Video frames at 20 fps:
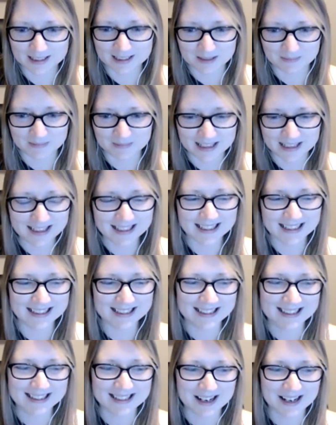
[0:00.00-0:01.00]
to me.
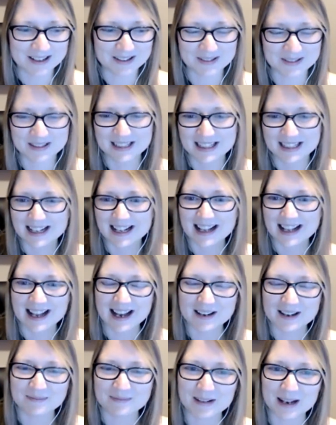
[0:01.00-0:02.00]
So
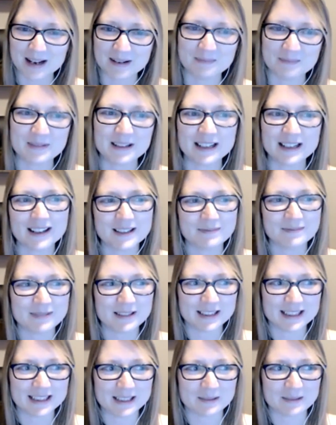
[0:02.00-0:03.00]
I'm I'm big on
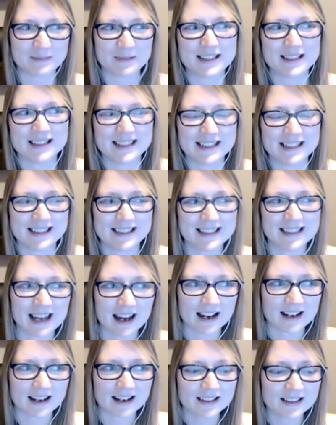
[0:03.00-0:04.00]
building a business
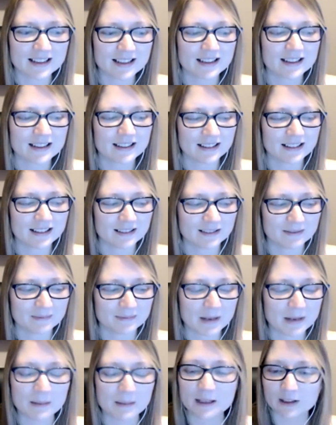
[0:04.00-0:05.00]
that
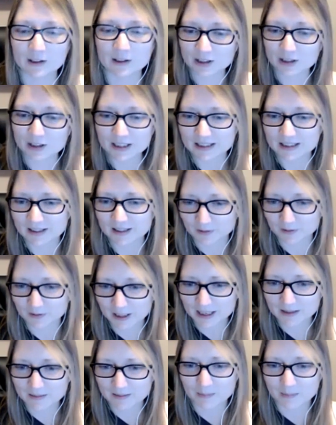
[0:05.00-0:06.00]
maybe looks
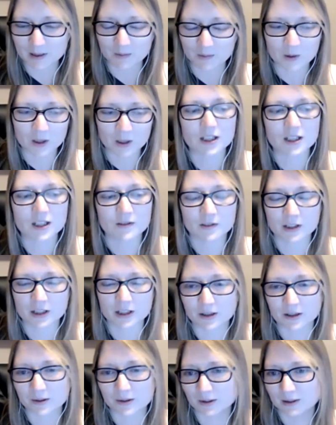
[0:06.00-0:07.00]
different, but works for
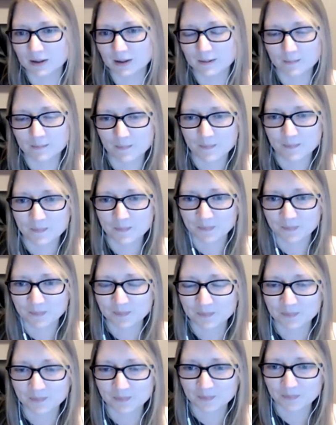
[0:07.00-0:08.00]
you.
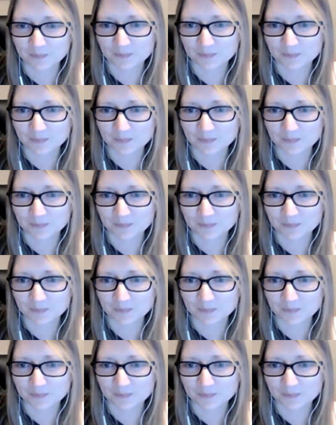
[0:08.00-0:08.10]
Mm,